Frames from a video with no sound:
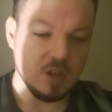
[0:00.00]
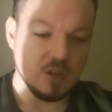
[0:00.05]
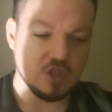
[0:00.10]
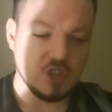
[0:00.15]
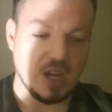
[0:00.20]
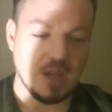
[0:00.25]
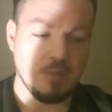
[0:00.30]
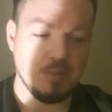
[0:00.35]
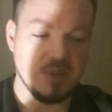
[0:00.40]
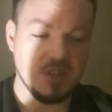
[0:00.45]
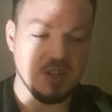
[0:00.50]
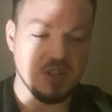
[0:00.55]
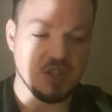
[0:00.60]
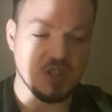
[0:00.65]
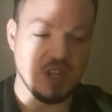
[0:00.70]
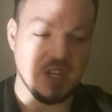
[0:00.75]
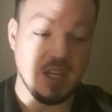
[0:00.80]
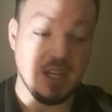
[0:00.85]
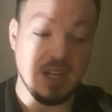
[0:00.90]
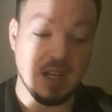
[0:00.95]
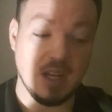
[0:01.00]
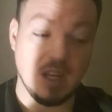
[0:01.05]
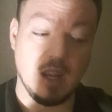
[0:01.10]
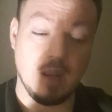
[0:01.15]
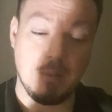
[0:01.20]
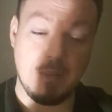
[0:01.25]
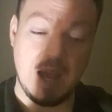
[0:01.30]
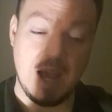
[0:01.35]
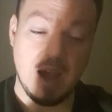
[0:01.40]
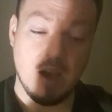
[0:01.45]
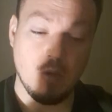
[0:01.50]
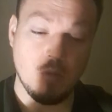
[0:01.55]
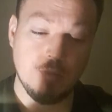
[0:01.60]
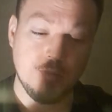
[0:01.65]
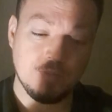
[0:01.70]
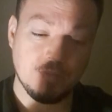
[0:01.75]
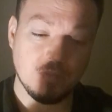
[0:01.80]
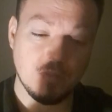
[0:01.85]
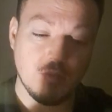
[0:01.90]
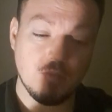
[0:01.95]
JPG Le Male,
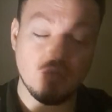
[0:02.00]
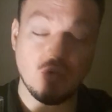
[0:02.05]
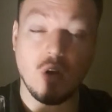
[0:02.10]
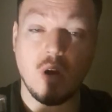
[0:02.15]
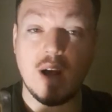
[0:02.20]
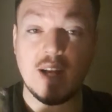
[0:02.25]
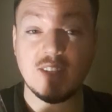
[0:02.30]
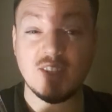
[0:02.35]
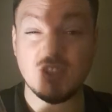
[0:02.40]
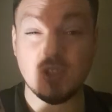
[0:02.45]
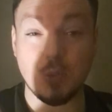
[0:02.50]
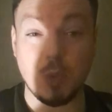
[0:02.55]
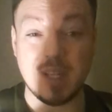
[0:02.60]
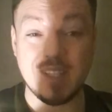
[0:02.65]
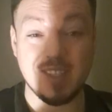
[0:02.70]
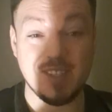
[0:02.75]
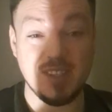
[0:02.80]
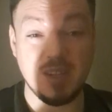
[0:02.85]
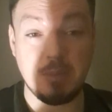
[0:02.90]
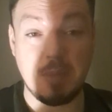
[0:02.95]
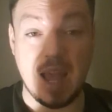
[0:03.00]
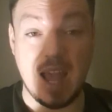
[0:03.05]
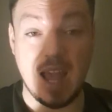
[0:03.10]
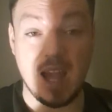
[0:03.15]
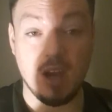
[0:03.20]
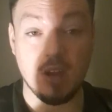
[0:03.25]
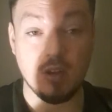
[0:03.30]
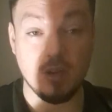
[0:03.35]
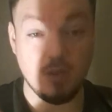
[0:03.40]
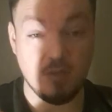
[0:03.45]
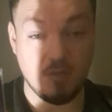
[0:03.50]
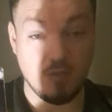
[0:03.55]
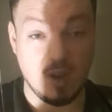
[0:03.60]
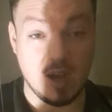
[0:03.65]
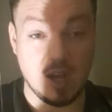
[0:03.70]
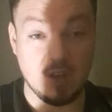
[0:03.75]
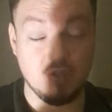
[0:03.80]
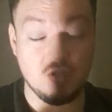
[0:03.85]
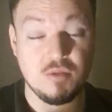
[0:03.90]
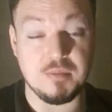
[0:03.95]
price £20 for
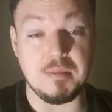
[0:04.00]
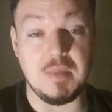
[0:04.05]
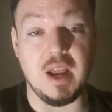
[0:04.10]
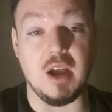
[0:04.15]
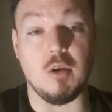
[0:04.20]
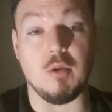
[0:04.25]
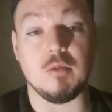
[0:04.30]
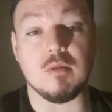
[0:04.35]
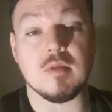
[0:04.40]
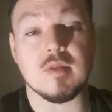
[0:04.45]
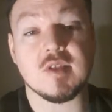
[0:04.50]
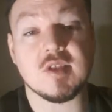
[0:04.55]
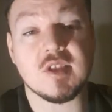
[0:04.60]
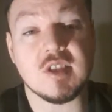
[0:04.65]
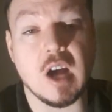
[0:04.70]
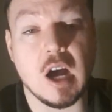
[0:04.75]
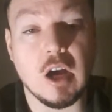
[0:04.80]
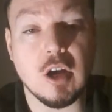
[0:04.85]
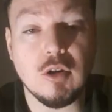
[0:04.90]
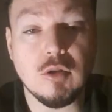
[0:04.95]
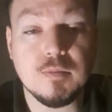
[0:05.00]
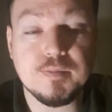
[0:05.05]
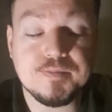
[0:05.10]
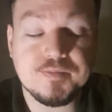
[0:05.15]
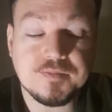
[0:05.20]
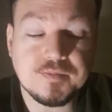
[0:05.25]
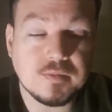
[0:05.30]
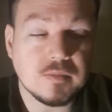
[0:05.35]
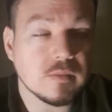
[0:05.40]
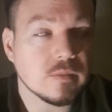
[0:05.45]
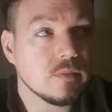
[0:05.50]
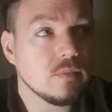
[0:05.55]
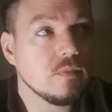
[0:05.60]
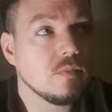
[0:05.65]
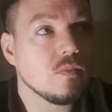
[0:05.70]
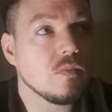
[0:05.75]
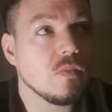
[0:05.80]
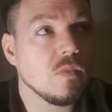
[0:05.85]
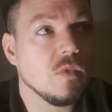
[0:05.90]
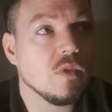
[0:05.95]
100 ml. So
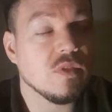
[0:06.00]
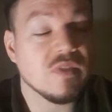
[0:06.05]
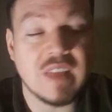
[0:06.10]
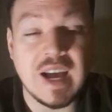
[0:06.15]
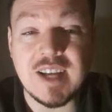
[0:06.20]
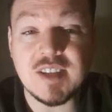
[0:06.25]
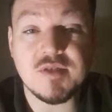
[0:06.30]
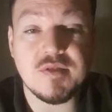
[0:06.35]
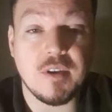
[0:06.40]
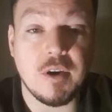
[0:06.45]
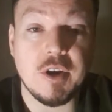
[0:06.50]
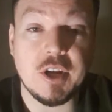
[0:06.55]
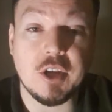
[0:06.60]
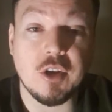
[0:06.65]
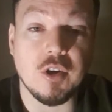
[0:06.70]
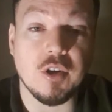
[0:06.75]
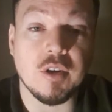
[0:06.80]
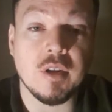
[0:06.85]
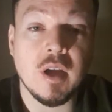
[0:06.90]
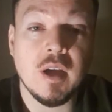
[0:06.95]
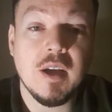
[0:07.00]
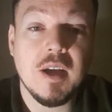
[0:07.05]
that's very good,